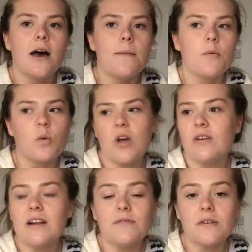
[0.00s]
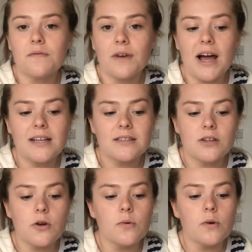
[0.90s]
and we only live in a flat,
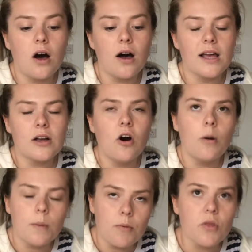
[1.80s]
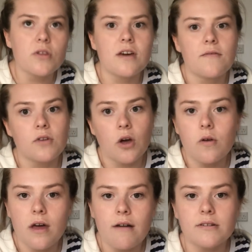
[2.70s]
so I can't be bothered to have to go
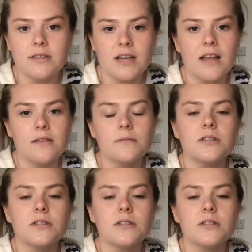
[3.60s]
there and sand them.